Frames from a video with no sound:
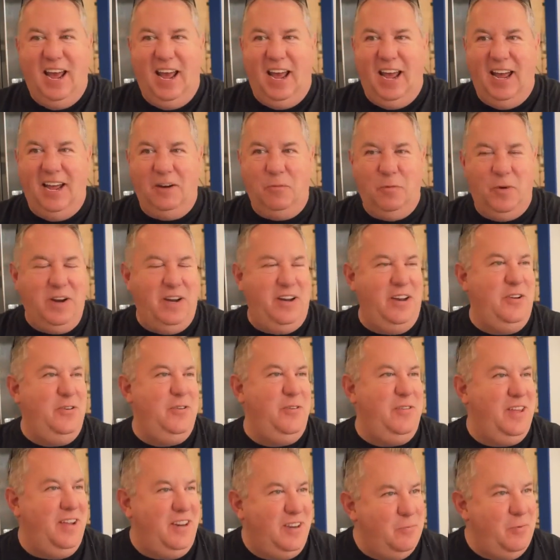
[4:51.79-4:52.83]
and we
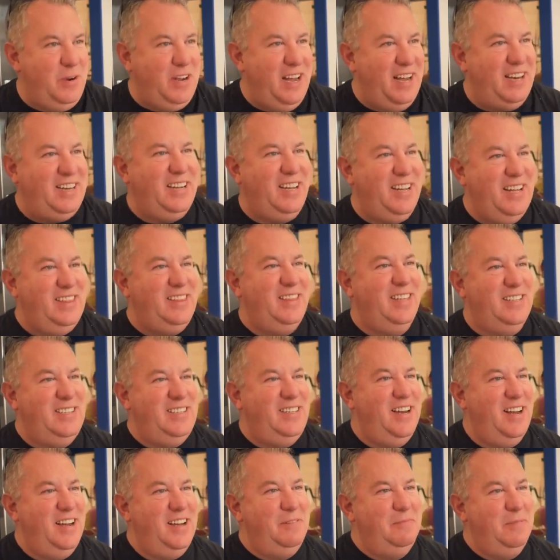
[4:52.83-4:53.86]
knew that we had to get this
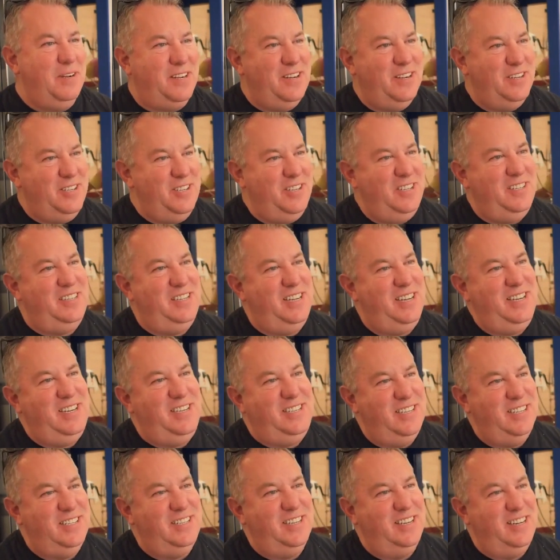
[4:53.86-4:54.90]
done because she
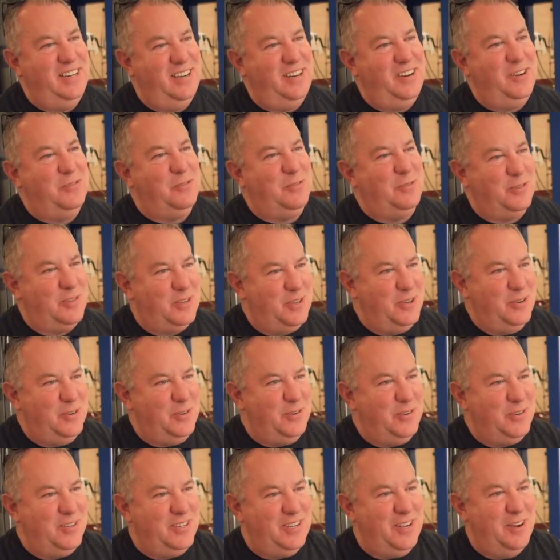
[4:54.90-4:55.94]
teaches in the local schools.